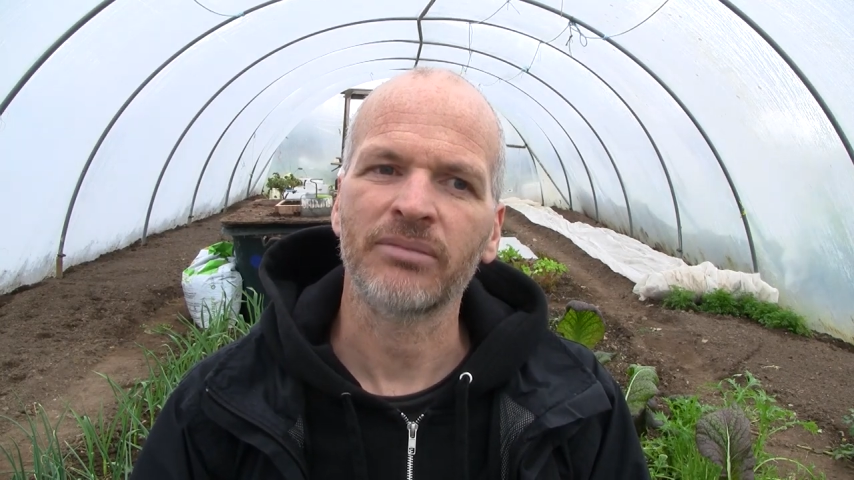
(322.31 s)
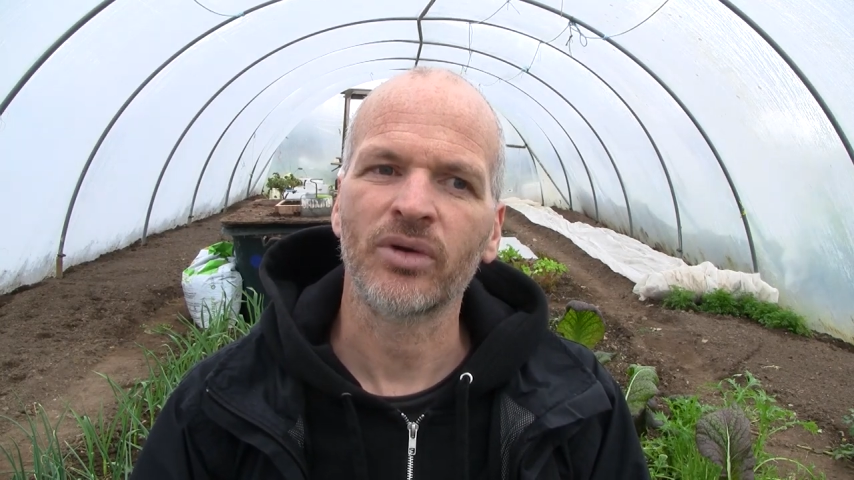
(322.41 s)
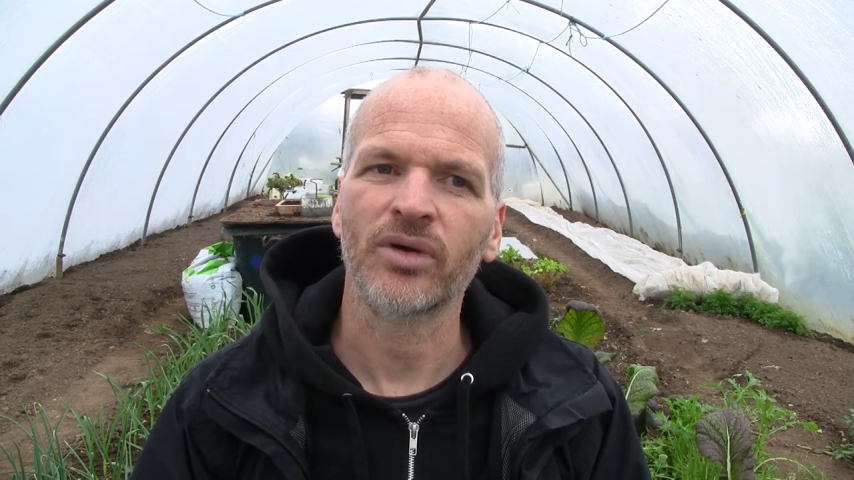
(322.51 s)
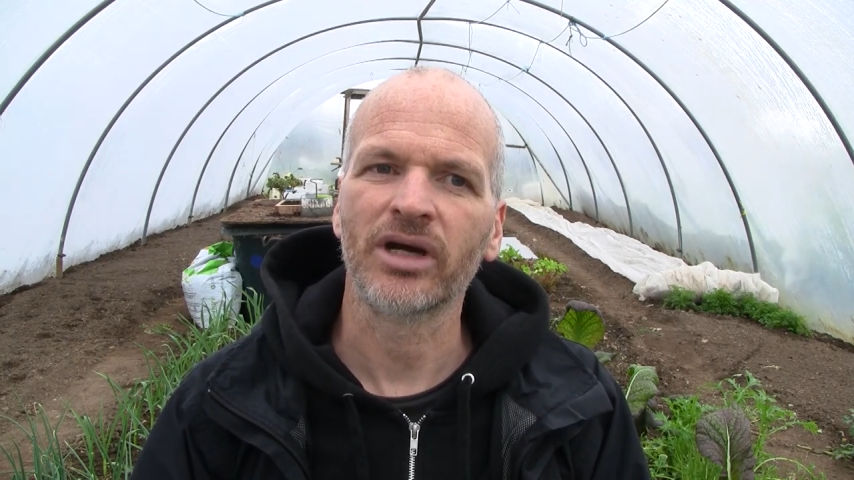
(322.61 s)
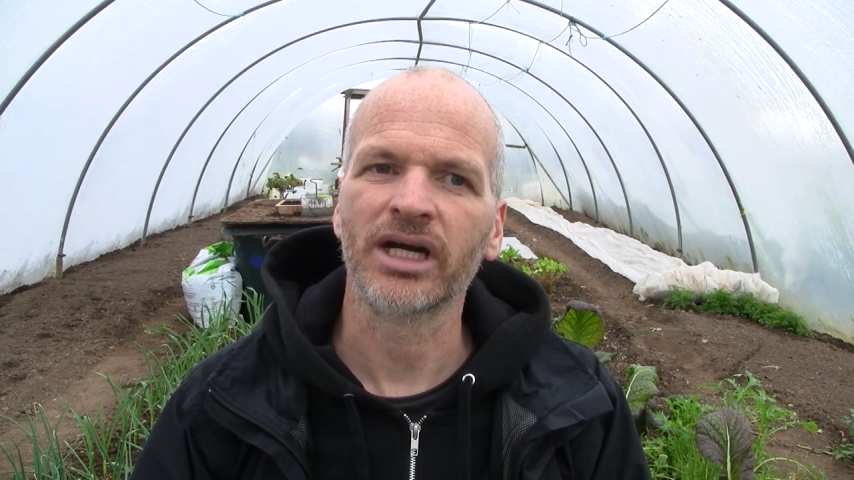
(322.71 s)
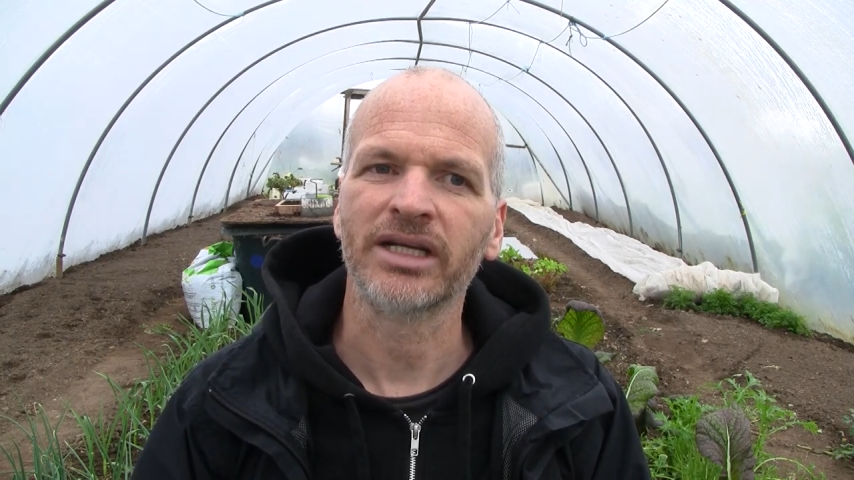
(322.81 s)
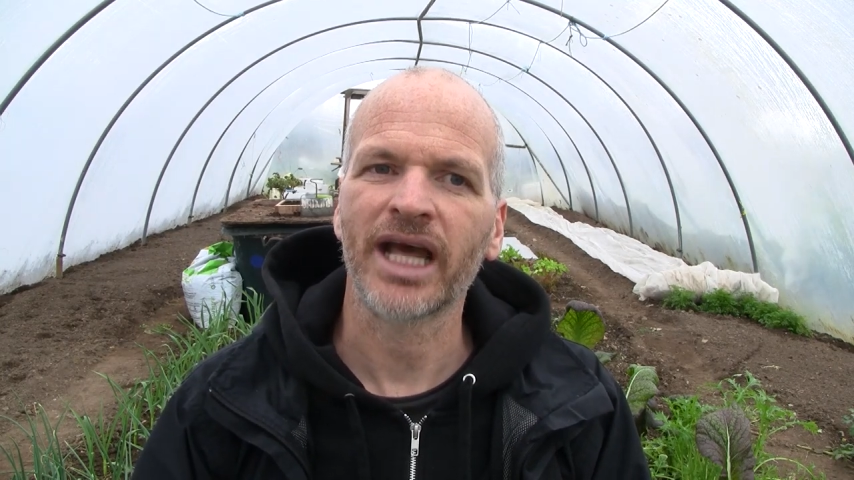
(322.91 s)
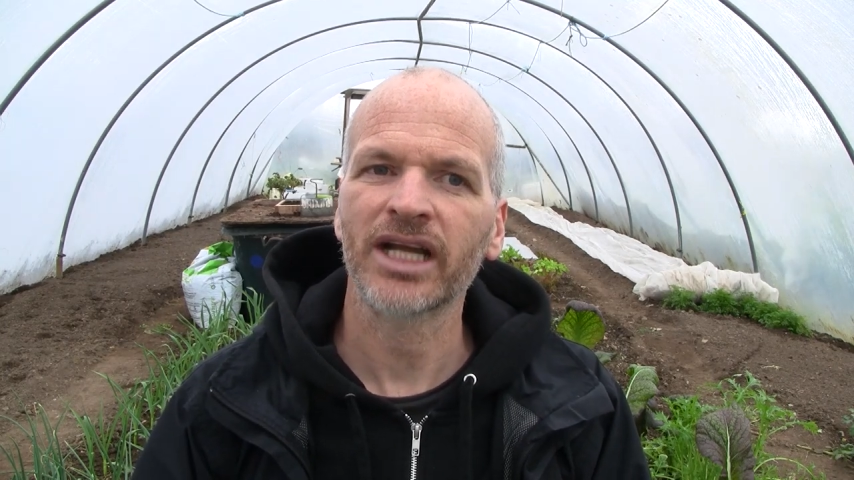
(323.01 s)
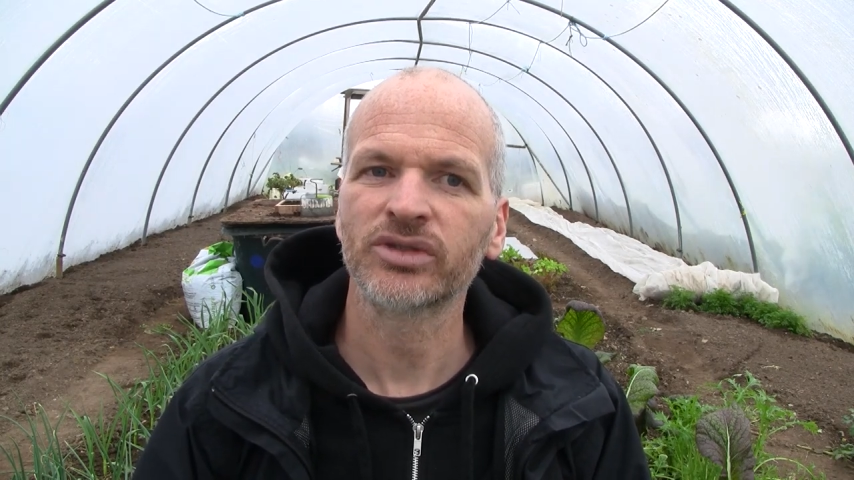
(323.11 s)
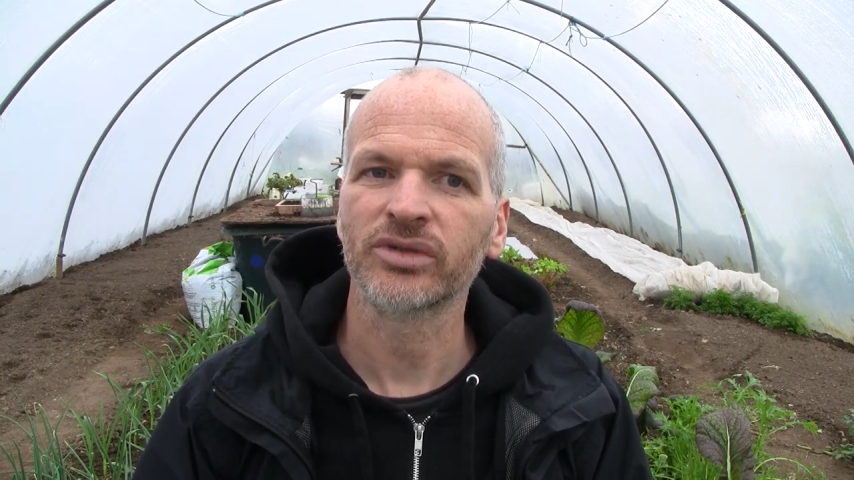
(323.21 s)
a more
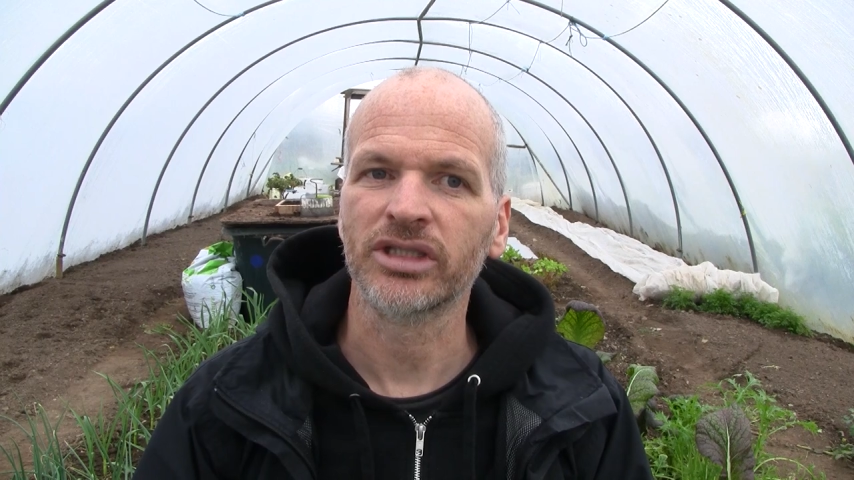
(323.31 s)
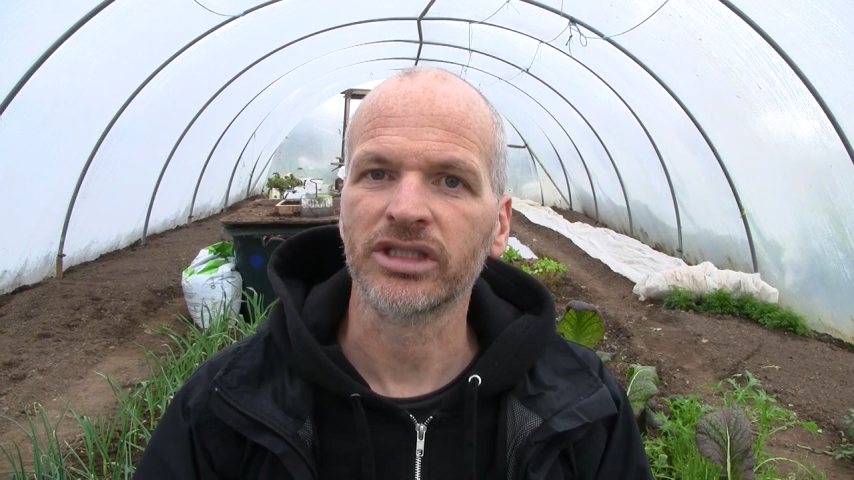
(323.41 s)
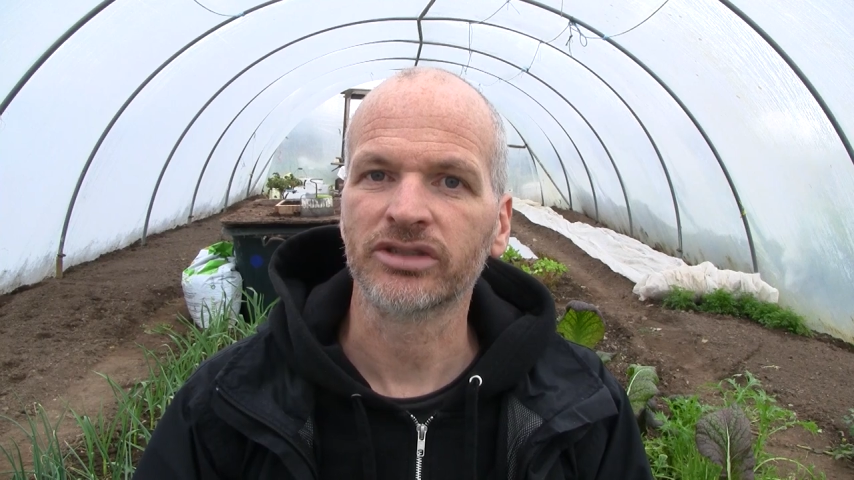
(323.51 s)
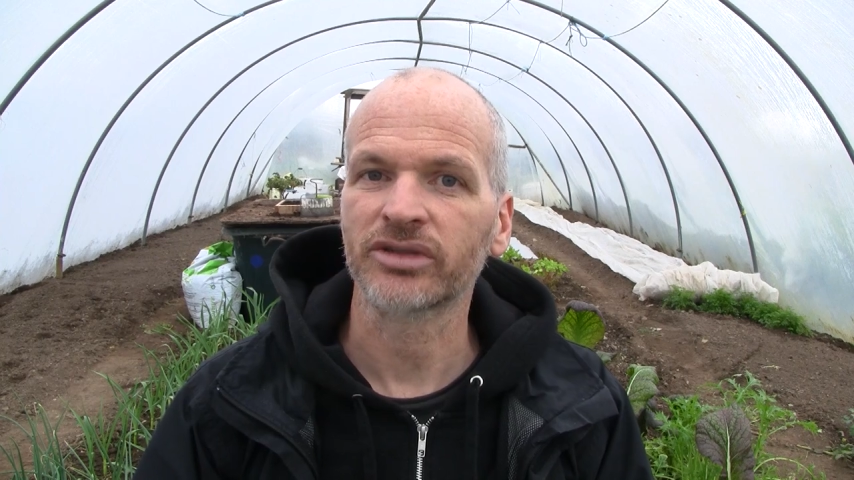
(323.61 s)
natural